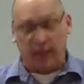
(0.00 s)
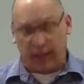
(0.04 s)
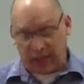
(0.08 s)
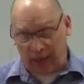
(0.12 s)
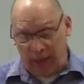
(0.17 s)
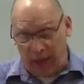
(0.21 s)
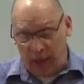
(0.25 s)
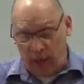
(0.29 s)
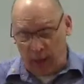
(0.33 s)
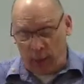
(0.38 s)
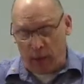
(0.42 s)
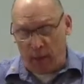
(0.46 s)

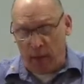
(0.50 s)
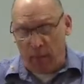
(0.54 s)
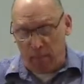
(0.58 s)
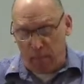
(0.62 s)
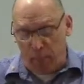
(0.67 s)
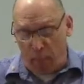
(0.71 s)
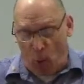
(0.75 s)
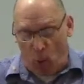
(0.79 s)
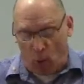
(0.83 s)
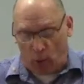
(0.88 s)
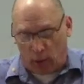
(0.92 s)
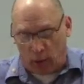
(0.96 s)
to Karen
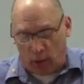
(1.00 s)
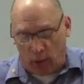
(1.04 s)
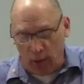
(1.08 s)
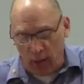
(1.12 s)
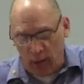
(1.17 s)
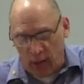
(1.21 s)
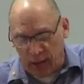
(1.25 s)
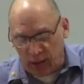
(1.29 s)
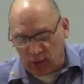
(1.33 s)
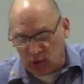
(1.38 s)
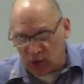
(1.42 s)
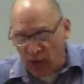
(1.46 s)

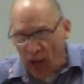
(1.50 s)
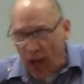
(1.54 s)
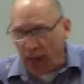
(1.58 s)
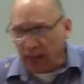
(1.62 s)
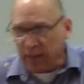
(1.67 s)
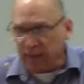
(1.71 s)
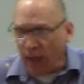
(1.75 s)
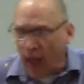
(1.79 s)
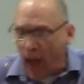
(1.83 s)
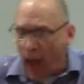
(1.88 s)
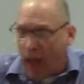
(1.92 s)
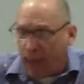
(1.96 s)
Bola, a
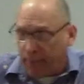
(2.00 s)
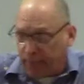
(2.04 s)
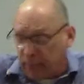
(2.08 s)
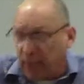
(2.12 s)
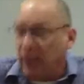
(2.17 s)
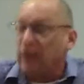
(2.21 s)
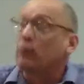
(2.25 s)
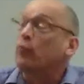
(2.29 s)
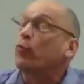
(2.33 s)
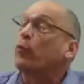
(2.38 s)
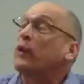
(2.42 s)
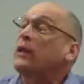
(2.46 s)
Johns
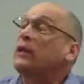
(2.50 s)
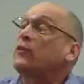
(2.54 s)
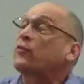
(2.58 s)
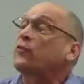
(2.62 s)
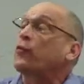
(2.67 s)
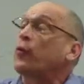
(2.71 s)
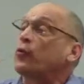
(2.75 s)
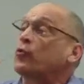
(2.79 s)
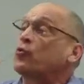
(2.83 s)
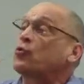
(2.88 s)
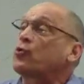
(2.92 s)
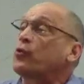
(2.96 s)
Hopkins
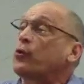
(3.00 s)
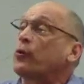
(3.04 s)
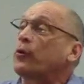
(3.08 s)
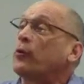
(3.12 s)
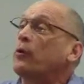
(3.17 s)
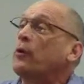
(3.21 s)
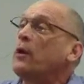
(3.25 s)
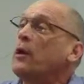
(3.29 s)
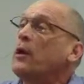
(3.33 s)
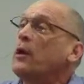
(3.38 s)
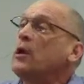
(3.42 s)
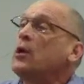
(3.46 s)

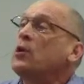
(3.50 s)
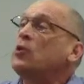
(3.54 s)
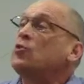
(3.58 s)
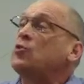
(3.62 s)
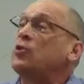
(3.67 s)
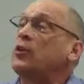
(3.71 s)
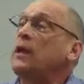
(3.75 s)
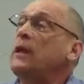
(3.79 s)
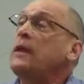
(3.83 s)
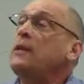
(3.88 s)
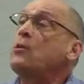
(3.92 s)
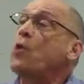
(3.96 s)
researcher,
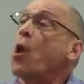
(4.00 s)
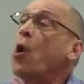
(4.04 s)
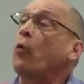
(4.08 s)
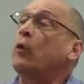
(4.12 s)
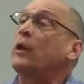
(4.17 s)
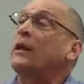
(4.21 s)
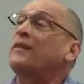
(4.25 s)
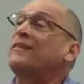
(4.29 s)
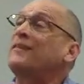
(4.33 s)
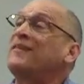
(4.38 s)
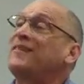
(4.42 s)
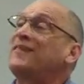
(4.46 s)
she
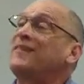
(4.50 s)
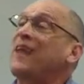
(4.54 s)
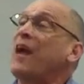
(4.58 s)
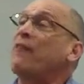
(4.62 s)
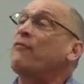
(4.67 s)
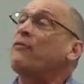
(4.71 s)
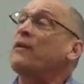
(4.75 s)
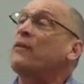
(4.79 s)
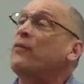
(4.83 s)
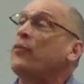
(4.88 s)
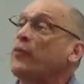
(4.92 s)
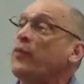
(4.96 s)
noted
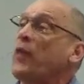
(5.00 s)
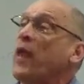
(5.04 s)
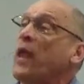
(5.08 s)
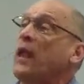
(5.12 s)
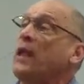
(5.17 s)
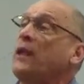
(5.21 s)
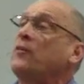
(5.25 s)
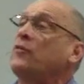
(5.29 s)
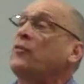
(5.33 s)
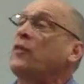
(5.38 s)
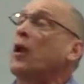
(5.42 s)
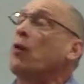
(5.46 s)
seven
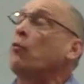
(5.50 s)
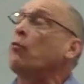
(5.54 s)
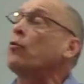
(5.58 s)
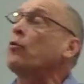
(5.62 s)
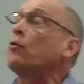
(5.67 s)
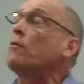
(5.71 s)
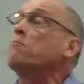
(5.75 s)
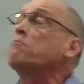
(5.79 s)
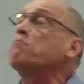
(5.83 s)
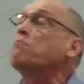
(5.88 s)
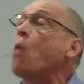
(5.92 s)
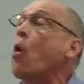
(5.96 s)
things that
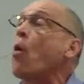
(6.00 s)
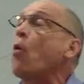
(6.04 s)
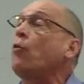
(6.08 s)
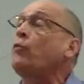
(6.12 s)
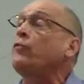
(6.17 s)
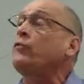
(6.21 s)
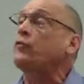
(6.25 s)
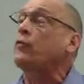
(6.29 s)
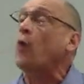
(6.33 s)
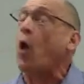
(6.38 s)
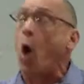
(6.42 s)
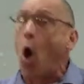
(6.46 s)
we're
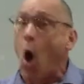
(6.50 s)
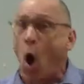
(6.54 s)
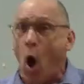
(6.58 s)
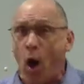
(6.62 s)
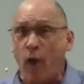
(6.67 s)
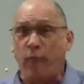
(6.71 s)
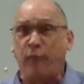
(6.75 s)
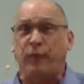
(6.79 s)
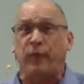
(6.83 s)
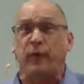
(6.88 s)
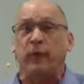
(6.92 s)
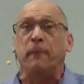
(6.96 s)
most
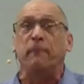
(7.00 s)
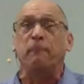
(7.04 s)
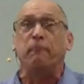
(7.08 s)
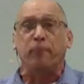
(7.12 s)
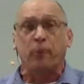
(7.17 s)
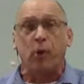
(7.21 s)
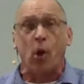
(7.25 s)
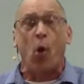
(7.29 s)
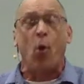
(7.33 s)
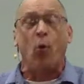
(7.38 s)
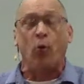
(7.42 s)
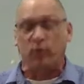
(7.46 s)
often
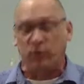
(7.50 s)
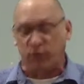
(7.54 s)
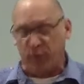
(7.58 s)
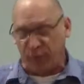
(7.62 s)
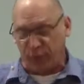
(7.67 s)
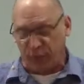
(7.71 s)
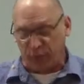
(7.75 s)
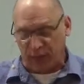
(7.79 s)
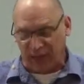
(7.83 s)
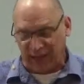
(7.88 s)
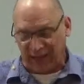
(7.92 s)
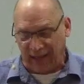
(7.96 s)
prone to
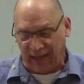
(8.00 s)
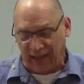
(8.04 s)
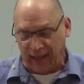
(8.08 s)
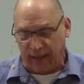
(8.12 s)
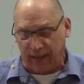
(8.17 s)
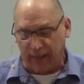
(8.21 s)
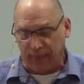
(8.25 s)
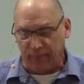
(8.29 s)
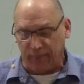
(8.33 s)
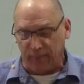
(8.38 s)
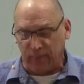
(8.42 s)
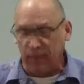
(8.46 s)

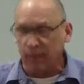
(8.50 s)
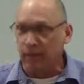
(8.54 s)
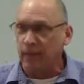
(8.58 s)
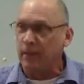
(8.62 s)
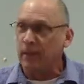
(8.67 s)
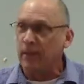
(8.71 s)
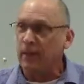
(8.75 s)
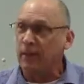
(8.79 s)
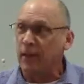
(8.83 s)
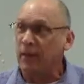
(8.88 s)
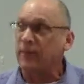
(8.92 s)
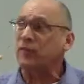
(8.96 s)
forget.
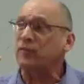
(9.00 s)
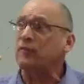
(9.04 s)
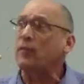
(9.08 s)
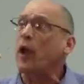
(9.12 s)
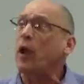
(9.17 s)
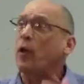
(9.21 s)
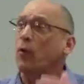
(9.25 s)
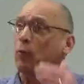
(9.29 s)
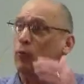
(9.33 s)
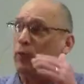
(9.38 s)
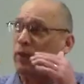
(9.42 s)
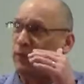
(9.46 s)
Let's
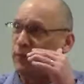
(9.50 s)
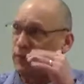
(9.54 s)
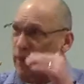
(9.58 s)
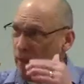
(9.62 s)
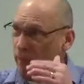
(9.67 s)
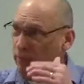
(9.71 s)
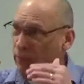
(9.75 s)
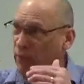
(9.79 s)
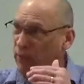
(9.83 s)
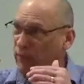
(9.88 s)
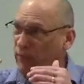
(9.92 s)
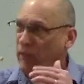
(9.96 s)
start with
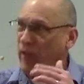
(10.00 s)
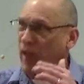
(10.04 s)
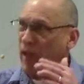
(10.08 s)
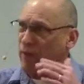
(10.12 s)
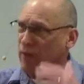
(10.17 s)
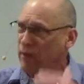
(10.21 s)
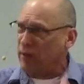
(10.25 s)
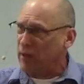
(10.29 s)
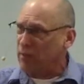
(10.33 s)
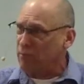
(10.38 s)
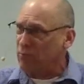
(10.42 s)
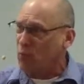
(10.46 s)
number
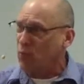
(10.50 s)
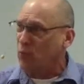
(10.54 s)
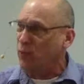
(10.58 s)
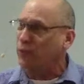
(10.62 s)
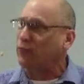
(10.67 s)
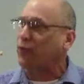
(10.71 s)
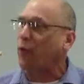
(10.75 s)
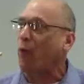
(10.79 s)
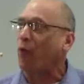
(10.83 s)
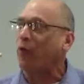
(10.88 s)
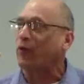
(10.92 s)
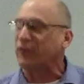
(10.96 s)
seven and
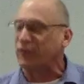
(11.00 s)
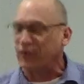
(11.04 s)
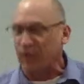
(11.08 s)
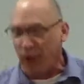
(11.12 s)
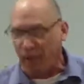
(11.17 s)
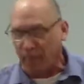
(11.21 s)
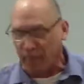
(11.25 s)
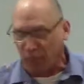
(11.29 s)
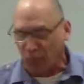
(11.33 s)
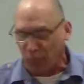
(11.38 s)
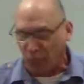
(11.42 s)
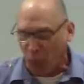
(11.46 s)
move towards
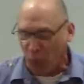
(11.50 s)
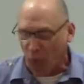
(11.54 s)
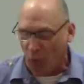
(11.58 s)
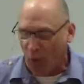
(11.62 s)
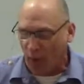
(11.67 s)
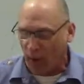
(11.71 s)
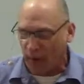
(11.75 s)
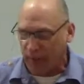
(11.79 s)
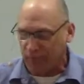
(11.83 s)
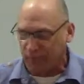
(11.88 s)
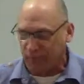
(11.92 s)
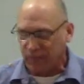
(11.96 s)
number
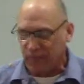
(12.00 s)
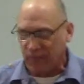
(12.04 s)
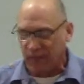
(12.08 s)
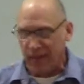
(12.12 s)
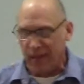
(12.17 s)
one.